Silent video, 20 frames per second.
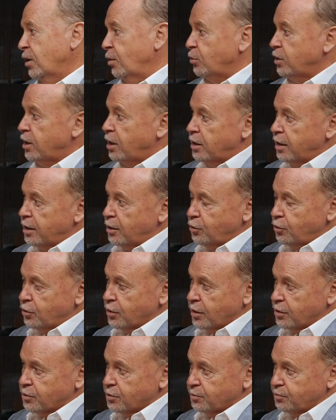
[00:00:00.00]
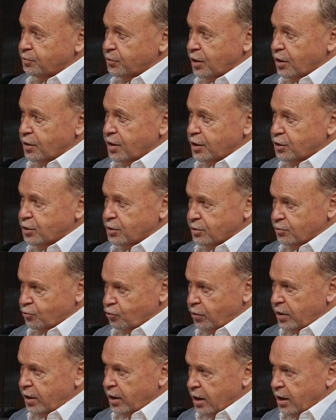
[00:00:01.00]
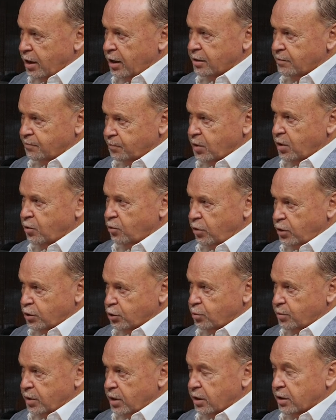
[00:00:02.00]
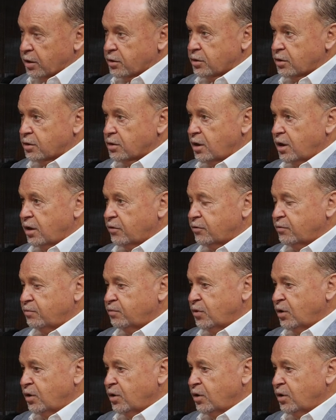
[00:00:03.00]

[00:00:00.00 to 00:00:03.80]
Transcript: We've done it out in Newcastle. You know, that's really hard. Regional markets are tough.